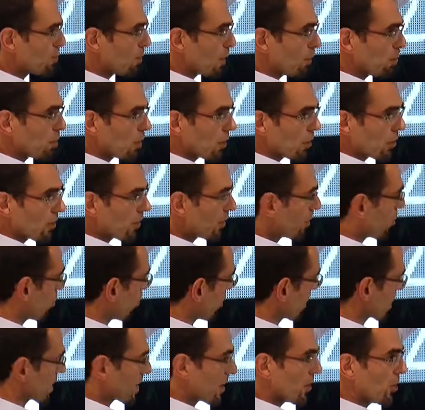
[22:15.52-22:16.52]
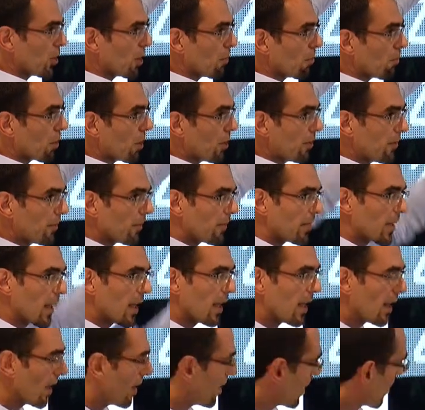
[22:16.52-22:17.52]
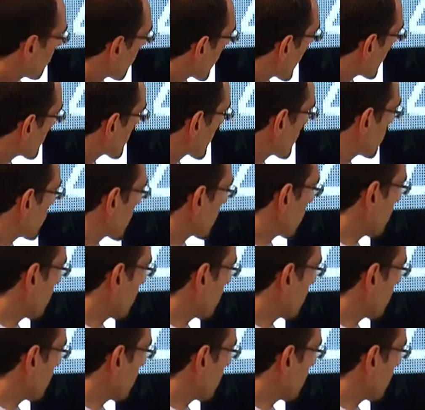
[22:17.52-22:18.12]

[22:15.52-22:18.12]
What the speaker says: bubble holds a number. And then what